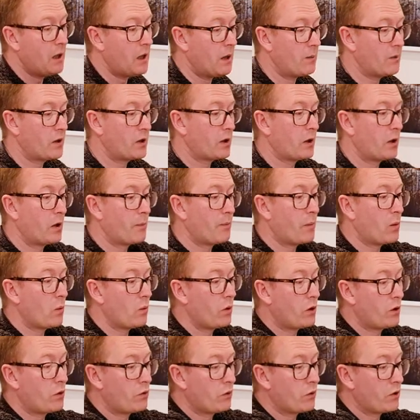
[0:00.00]
I'm just gonna pull
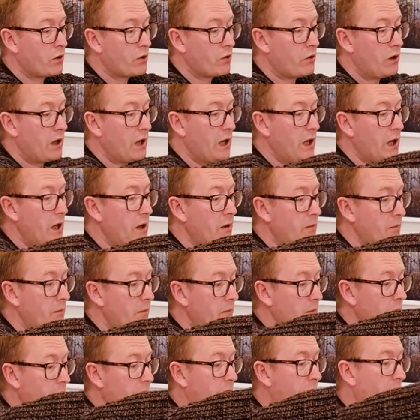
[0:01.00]
the drawstring here,
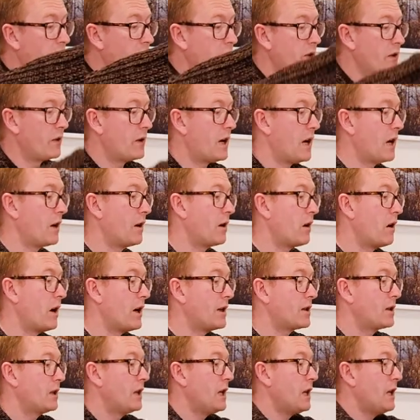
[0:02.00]
fasten that
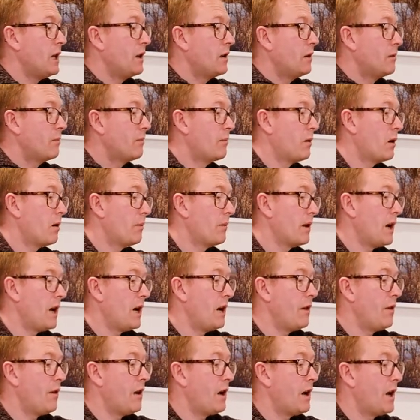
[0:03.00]
nicely, pop
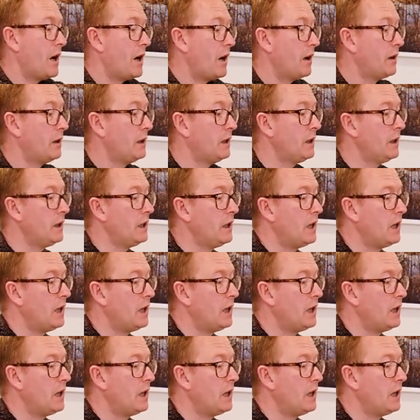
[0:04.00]
that in there.